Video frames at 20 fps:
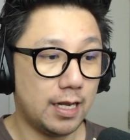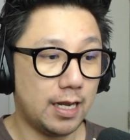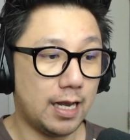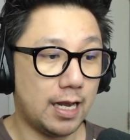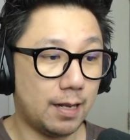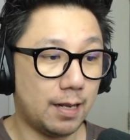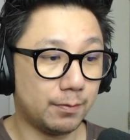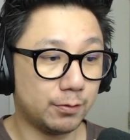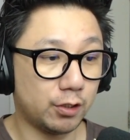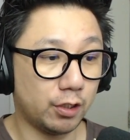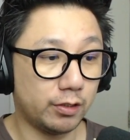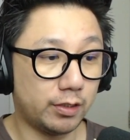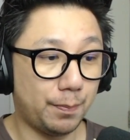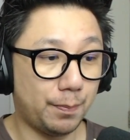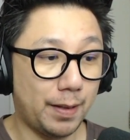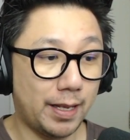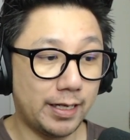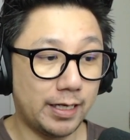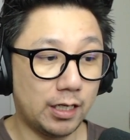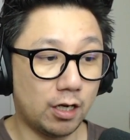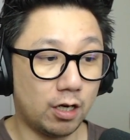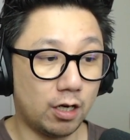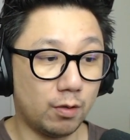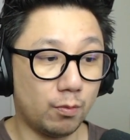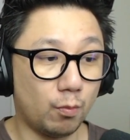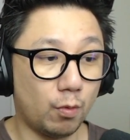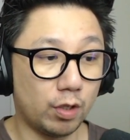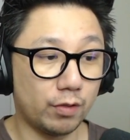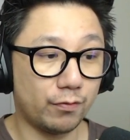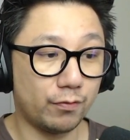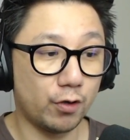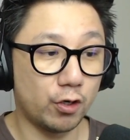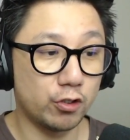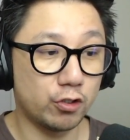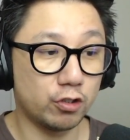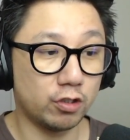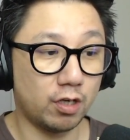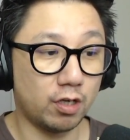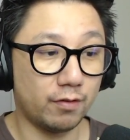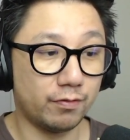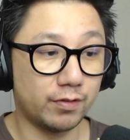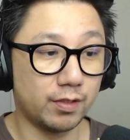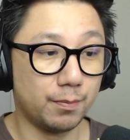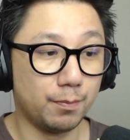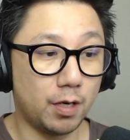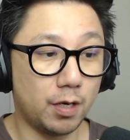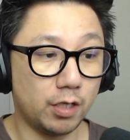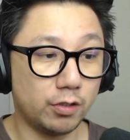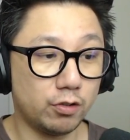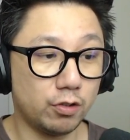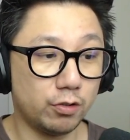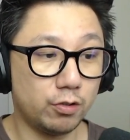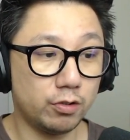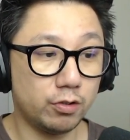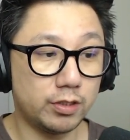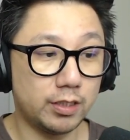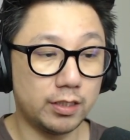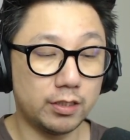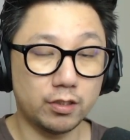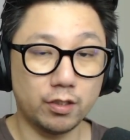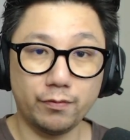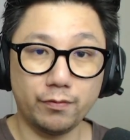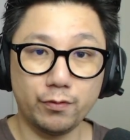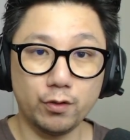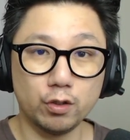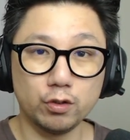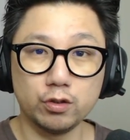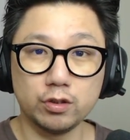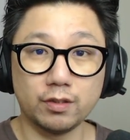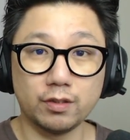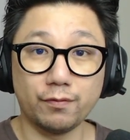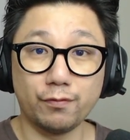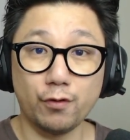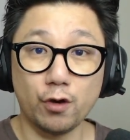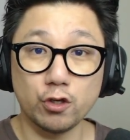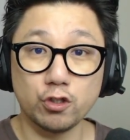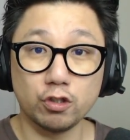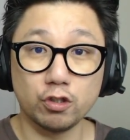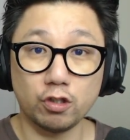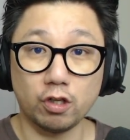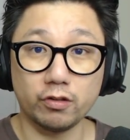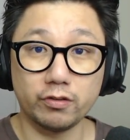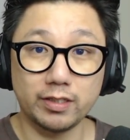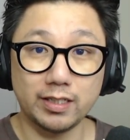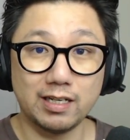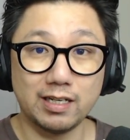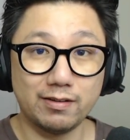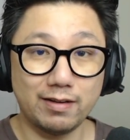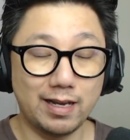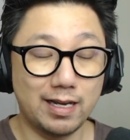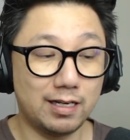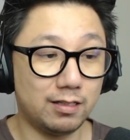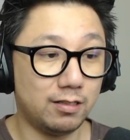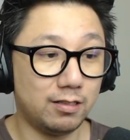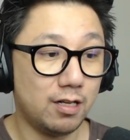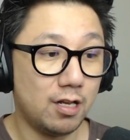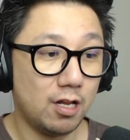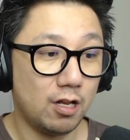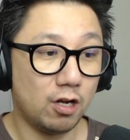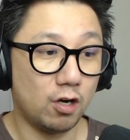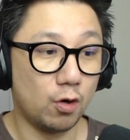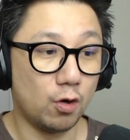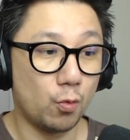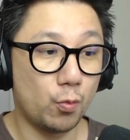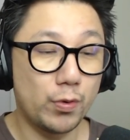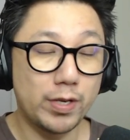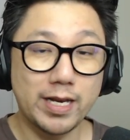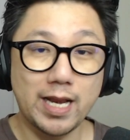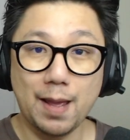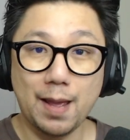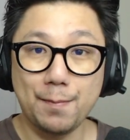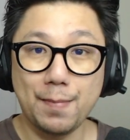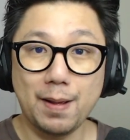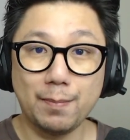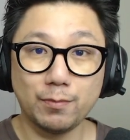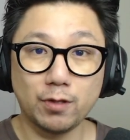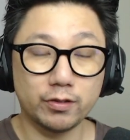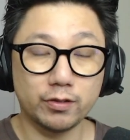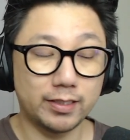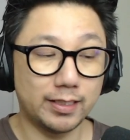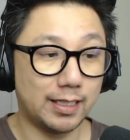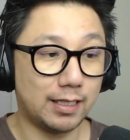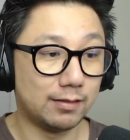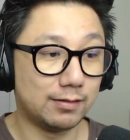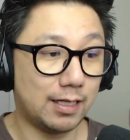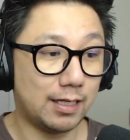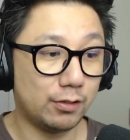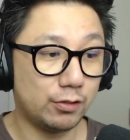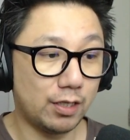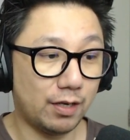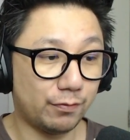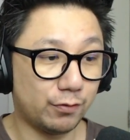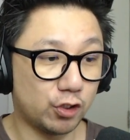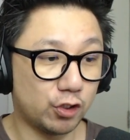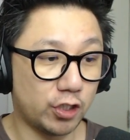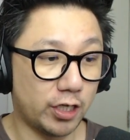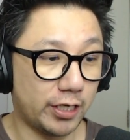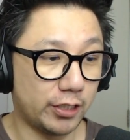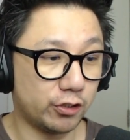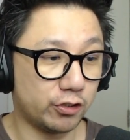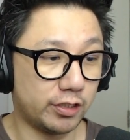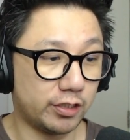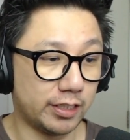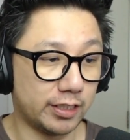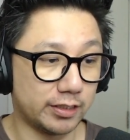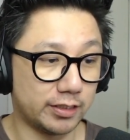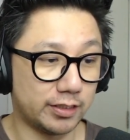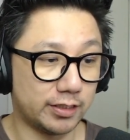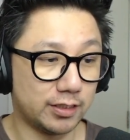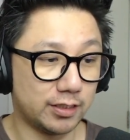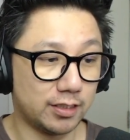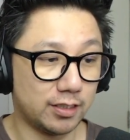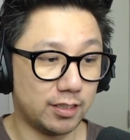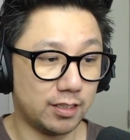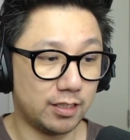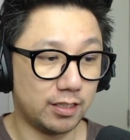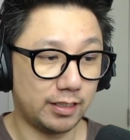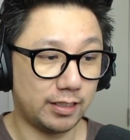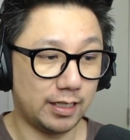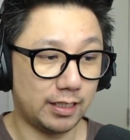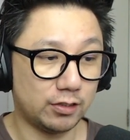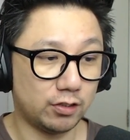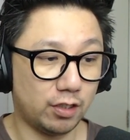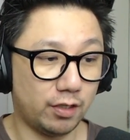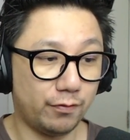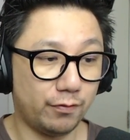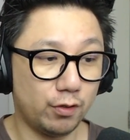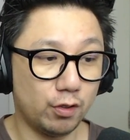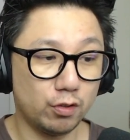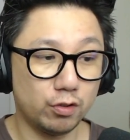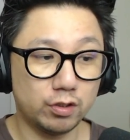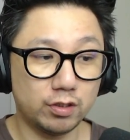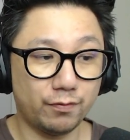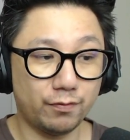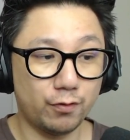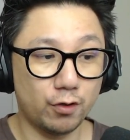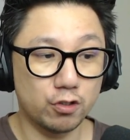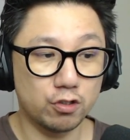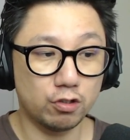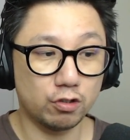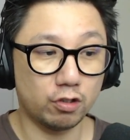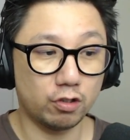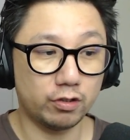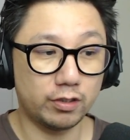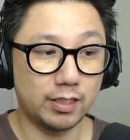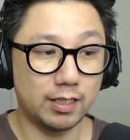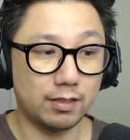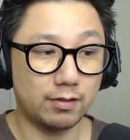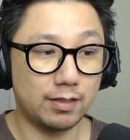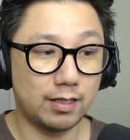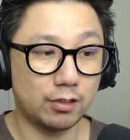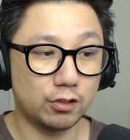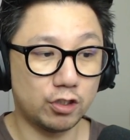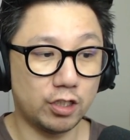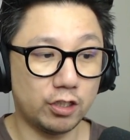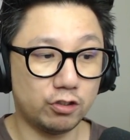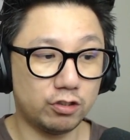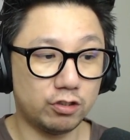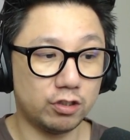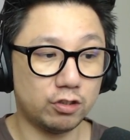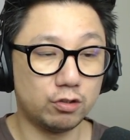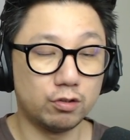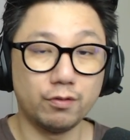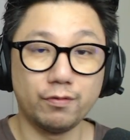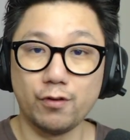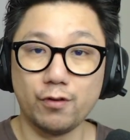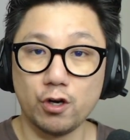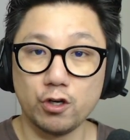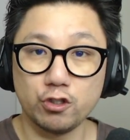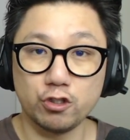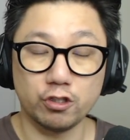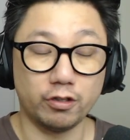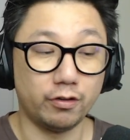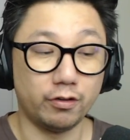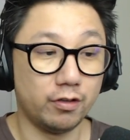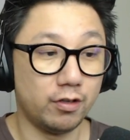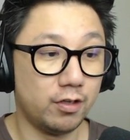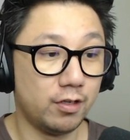Um, so depending on what version of the mod you're using, so if you're using version.dll or winmm.dll, you have to change this. Okay, so if you're using version.dll, change this to version.